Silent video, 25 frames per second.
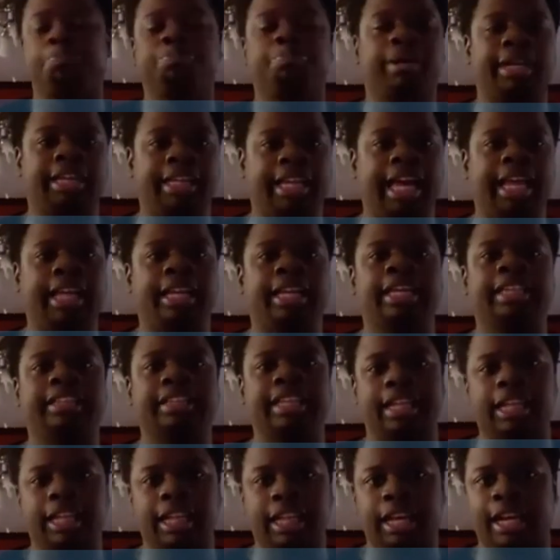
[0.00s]
politely
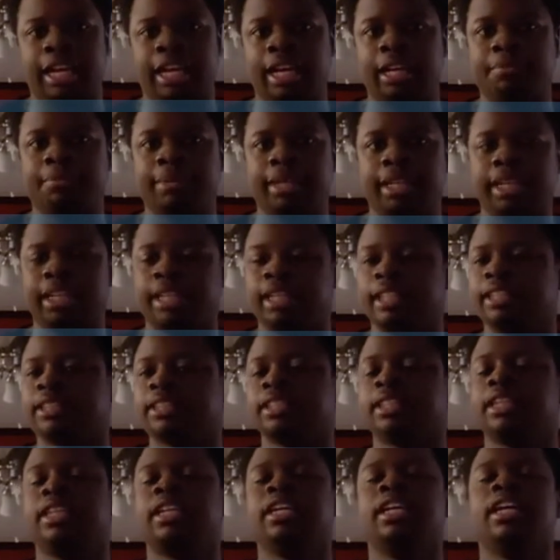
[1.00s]
decline
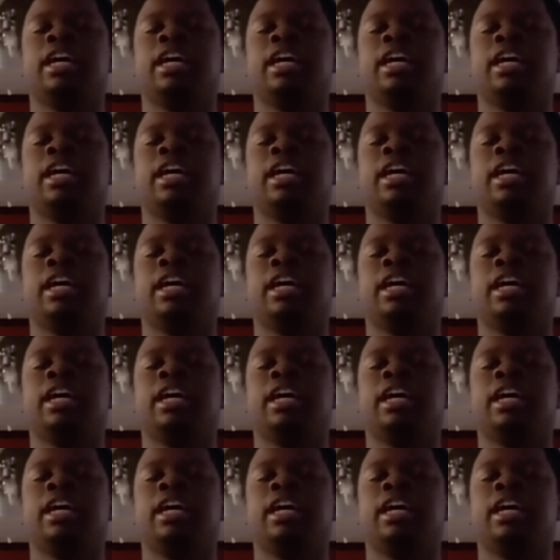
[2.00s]
because